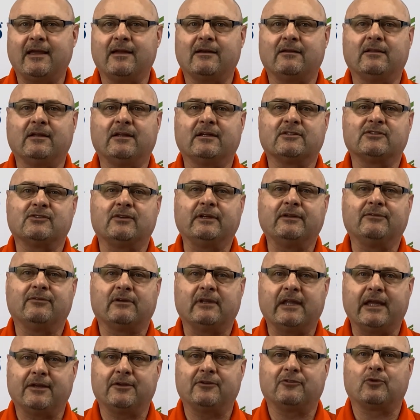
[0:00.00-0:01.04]
Analytics Lead
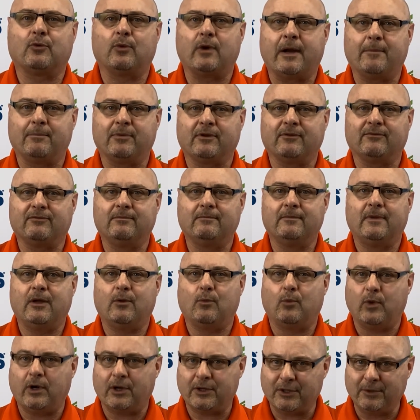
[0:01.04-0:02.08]
for Landis Cooperative,
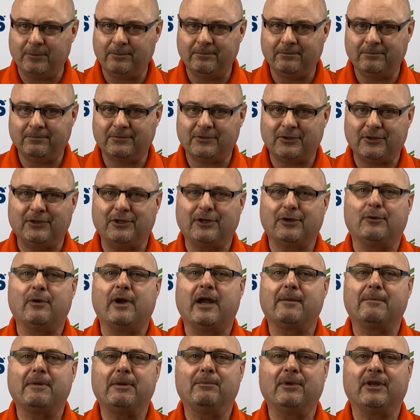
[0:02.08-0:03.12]
and welcome to the
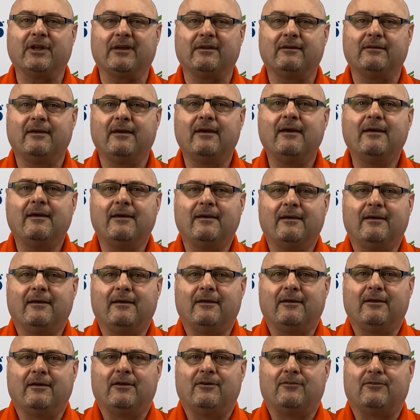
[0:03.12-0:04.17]
Agronomy Minute.
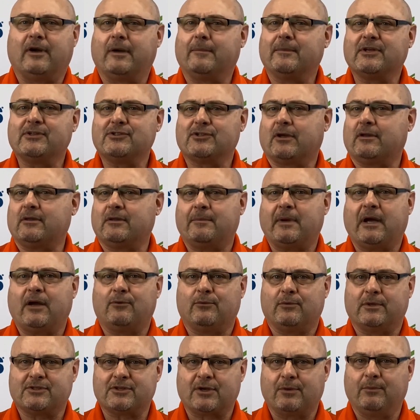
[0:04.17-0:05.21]
Farming is all
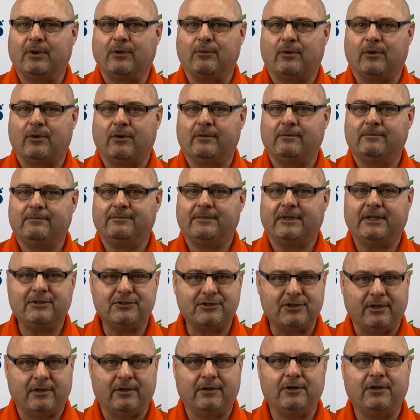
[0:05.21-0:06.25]
about risk and reward.
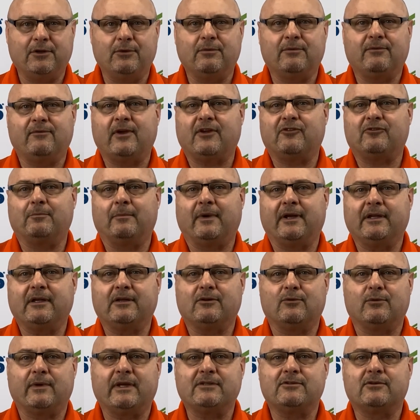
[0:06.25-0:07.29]
Each year you invest money
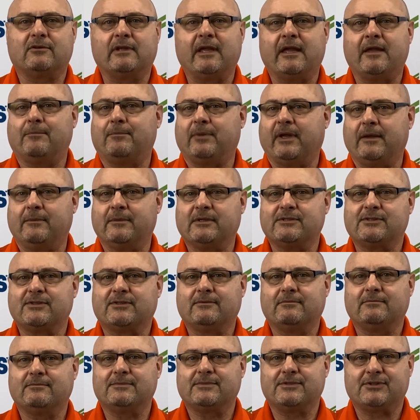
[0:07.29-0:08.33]
in rent or land
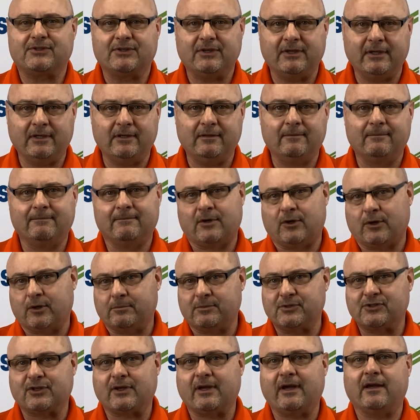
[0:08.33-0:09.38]
payments, seed,
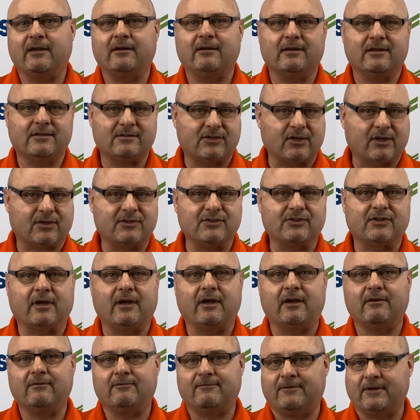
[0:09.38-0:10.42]
herbicide,
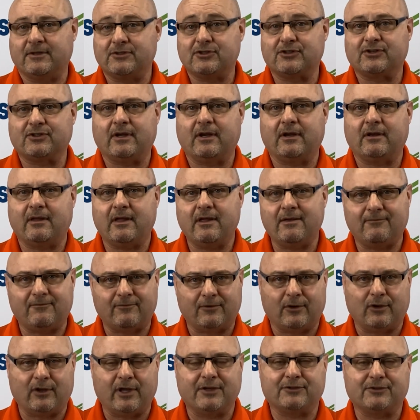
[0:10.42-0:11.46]
insecticide, fungicide, and
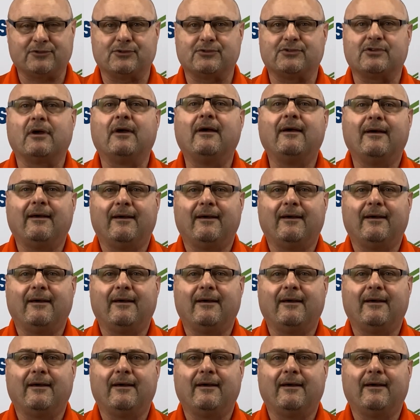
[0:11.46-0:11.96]
fertilizers.